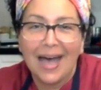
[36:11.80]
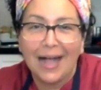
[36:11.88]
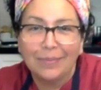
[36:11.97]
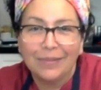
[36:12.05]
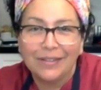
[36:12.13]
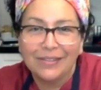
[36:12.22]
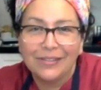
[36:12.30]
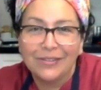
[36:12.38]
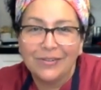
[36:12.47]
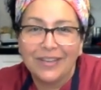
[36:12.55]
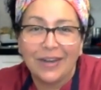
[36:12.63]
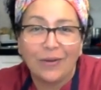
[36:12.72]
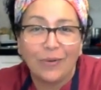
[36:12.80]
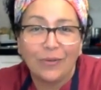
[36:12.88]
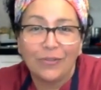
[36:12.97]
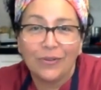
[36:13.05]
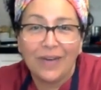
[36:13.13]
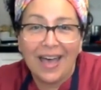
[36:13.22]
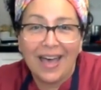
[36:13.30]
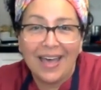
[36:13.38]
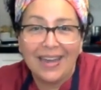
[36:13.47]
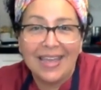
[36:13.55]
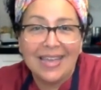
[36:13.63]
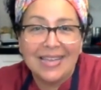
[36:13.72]
almonds. You can also
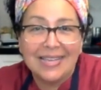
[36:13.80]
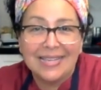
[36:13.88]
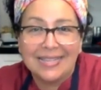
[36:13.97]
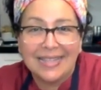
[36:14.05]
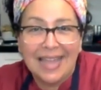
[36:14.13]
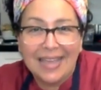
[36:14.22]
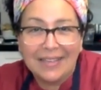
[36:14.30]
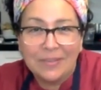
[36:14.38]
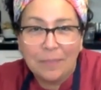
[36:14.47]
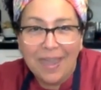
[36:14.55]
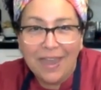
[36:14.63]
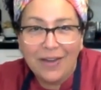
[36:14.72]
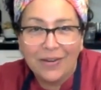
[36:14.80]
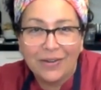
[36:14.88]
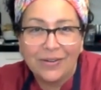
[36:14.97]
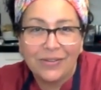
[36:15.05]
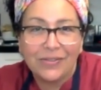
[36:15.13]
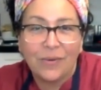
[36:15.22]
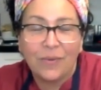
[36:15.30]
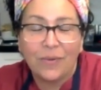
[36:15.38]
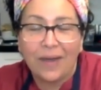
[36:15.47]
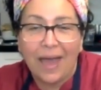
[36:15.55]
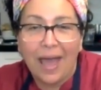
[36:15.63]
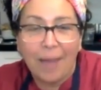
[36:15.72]
add sliced pears
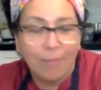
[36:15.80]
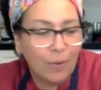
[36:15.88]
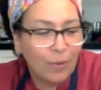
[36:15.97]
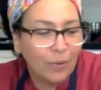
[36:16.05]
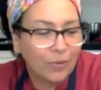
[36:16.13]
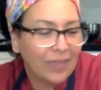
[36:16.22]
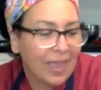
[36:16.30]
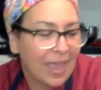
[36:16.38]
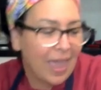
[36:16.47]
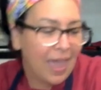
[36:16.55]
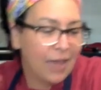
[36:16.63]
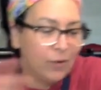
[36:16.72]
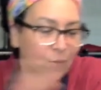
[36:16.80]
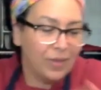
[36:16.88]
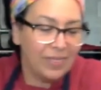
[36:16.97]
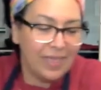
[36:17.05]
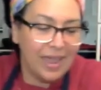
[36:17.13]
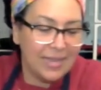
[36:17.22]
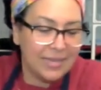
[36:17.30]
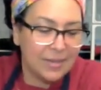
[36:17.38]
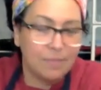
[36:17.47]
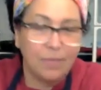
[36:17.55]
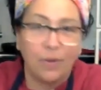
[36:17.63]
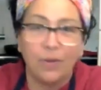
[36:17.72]
or apples, and with a
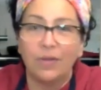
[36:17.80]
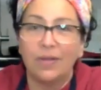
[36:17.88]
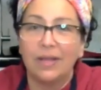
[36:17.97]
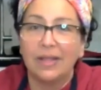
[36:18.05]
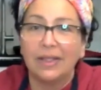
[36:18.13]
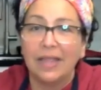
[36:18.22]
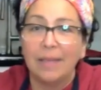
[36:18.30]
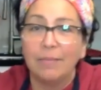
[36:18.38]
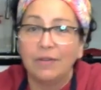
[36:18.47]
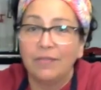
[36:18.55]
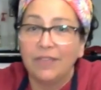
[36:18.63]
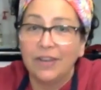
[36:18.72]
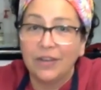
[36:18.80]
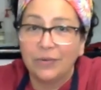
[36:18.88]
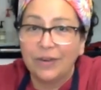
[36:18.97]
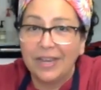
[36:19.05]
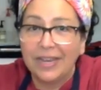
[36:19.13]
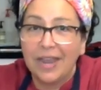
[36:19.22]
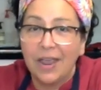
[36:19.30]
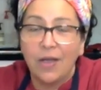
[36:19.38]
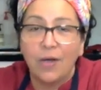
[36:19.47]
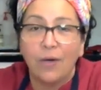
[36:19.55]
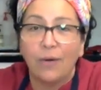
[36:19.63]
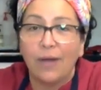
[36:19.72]
simple lemon vinaigrette
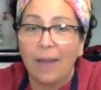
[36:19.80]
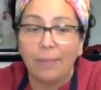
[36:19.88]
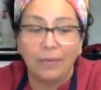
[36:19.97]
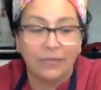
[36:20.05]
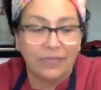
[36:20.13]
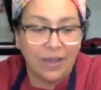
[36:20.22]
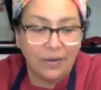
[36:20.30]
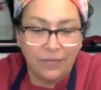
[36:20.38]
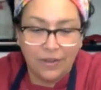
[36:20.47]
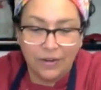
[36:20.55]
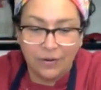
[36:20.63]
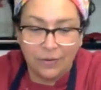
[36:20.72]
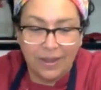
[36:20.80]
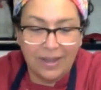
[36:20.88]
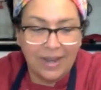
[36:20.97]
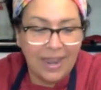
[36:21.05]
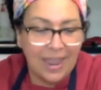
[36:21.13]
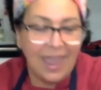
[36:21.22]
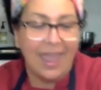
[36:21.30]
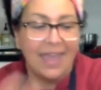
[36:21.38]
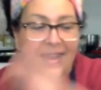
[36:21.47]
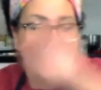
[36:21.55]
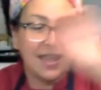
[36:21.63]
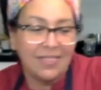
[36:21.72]
or apple cider vinaigrette.
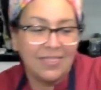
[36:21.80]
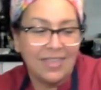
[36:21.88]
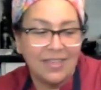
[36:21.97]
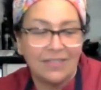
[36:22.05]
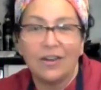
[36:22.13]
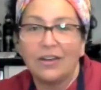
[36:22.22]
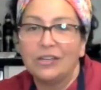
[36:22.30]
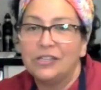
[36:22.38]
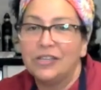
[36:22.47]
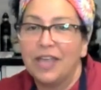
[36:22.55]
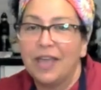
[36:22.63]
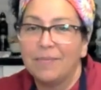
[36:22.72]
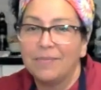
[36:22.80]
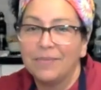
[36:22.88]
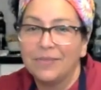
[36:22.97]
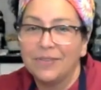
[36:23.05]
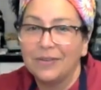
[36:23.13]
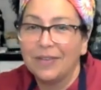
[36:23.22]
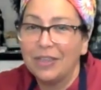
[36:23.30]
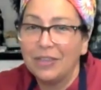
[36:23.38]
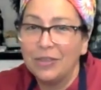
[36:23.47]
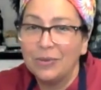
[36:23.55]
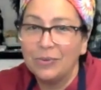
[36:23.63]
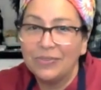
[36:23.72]
And these are gems. You
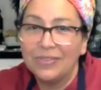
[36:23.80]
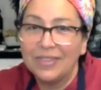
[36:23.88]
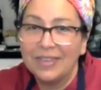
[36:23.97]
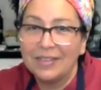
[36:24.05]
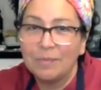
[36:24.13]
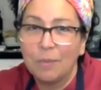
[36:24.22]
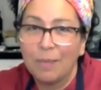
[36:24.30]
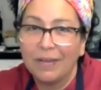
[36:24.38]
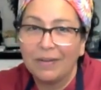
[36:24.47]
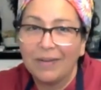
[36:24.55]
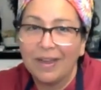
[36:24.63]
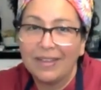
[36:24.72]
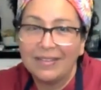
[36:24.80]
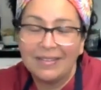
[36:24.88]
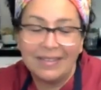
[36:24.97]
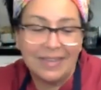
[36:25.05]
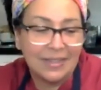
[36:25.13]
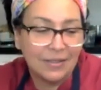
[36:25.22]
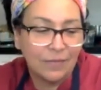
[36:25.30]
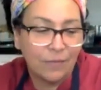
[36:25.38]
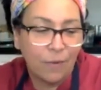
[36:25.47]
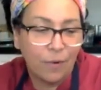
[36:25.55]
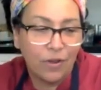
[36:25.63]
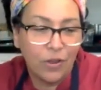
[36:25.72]
can use this pomegranate seeds
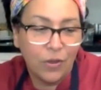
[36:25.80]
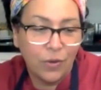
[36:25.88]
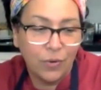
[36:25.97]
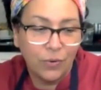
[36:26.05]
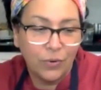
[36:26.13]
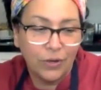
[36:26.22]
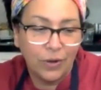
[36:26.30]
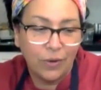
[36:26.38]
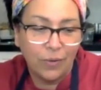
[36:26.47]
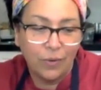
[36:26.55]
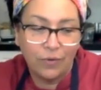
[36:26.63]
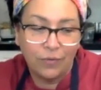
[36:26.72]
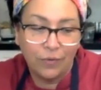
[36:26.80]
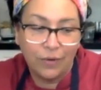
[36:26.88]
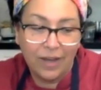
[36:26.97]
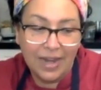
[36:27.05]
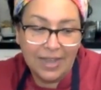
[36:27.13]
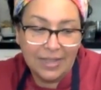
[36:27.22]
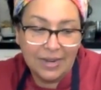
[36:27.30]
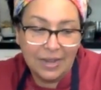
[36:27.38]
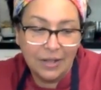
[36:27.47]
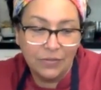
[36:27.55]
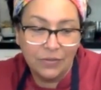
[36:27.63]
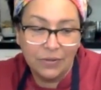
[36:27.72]
for yogurt or for anything
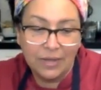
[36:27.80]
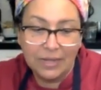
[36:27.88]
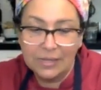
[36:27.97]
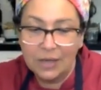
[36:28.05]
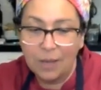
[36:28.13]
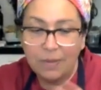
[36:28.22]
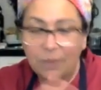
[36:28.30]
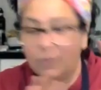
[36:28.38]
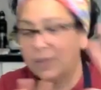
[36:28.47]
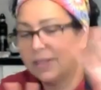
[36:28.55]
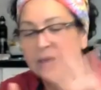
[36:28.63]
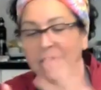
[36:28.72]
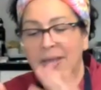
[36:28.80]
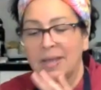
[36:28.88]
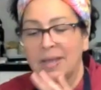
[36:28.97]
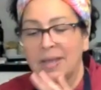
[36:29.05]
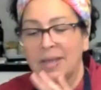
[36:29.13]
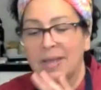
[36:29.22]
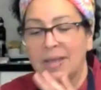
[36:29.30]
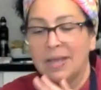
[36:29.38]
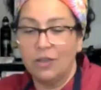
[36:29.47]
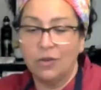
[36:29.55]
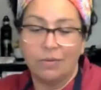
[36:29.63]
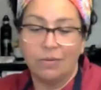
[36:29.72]
else. You can top it with in
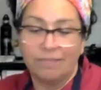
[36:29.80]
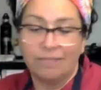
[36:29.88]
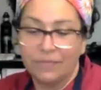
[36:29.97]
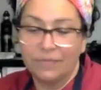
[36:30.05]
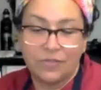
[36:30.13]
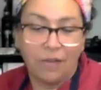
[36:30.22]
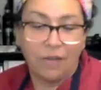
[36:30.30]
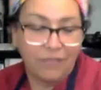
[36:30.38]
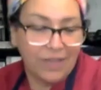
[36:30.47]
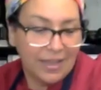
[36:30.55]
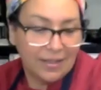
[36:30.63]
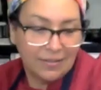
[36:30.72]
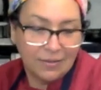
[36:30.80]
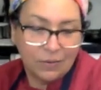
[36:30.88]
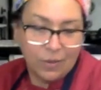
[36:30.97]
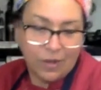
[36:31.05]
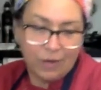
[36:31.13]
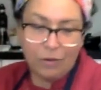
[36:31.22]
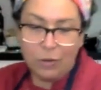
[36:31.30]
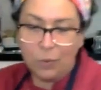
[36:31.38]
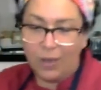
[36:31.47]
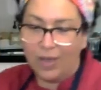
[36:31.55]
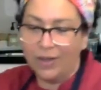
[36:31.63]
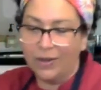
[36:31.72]
your stuffings and whatever
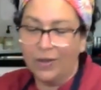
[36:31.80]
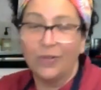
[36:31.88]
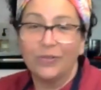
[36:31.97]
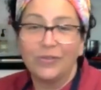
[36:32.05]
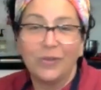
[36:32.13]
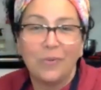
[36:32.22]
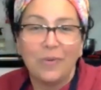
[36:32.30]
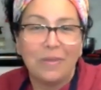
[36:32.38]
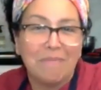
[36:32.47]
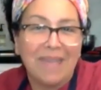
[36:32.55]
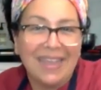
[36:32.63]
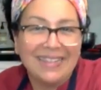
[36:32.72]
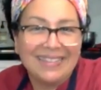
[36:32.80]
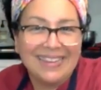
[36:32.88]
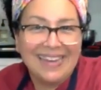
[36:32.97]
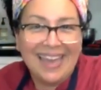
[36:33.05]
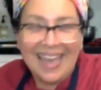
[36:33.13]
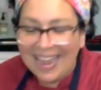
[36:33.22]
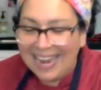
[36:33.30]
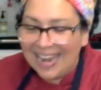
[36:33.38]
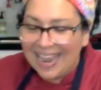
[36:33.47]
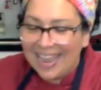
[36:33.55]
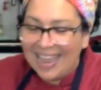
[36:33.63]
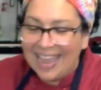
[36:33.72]
you want. Also, we made
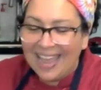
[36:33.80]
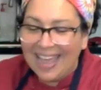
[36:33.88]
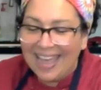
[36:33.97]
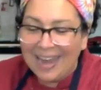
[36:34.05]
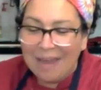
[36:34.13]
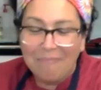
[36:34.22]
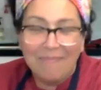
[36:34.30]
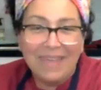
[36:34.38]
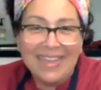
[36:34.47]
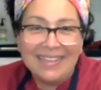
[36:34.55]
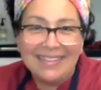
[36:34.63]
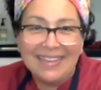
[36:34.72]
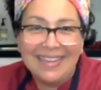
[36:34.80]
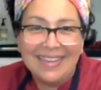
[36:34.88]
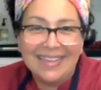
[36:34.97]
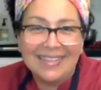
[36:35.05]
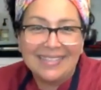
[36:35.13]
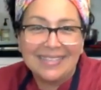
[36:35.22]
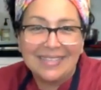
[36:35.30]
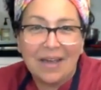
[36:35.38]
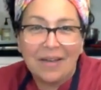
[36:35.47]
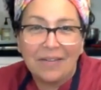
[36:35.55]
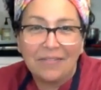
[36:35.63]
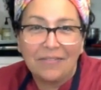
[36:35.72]
tonight an amazing
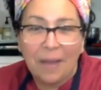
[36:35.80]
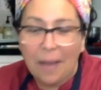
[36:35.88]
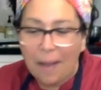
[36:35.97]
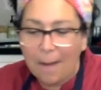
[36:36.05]
stuffed